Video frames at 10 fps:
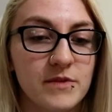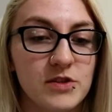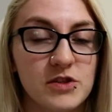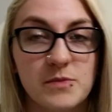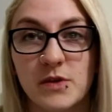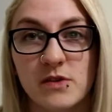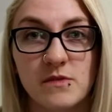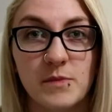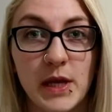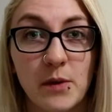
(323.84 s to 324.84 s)
Just because
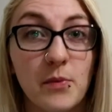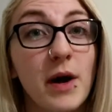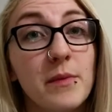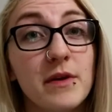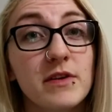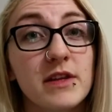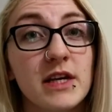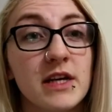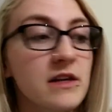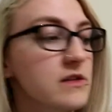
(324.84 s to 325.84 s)
of being on prep and
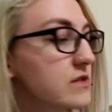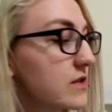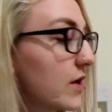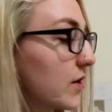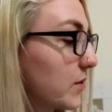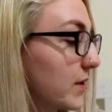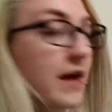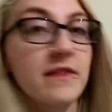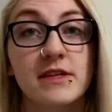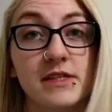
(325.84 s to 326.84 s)
everything. So
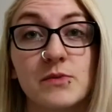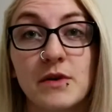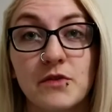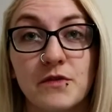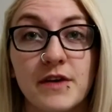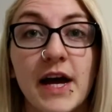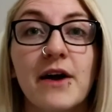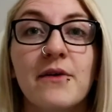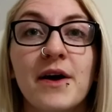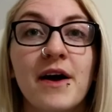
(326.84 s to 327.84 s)
yeah, this is what I've got for
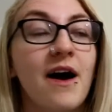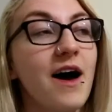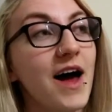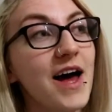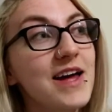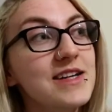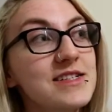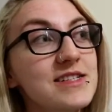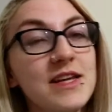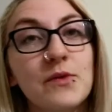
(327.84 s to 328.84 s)
now.
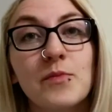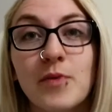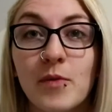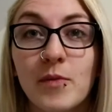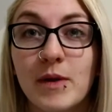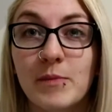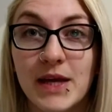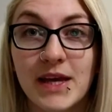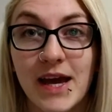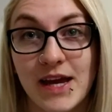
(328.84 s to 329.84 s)
And there will probably
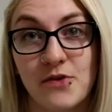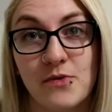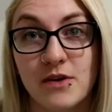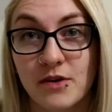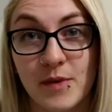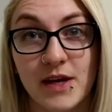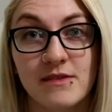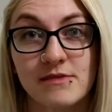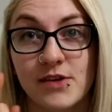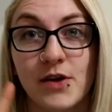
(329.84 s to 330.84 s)
be a new one coming,
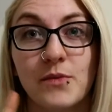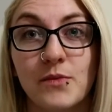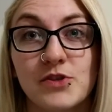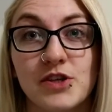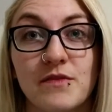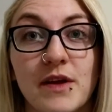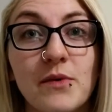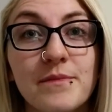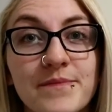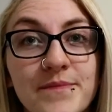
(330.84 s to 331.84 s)
so watch out for that
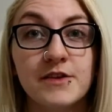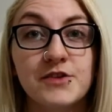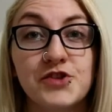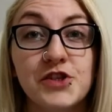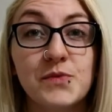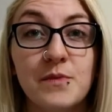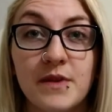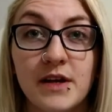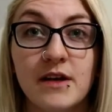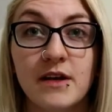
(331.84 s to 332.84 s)
one. Just one
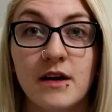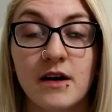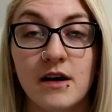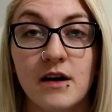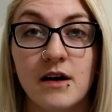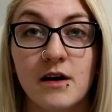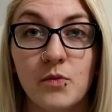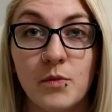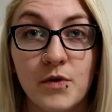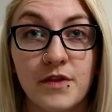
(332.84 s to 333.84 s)
thing,
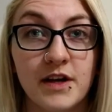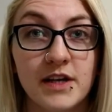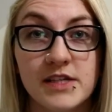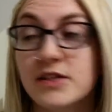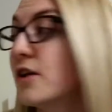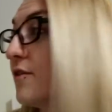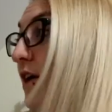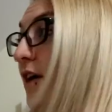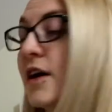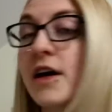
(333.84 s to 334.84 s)
one more thing I need to
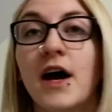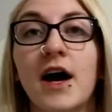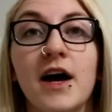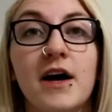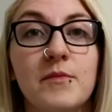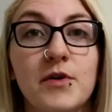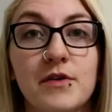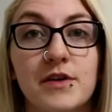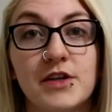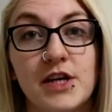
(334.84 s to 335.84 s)
cover. I
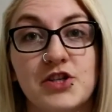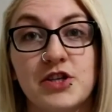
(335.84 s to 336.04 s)
don't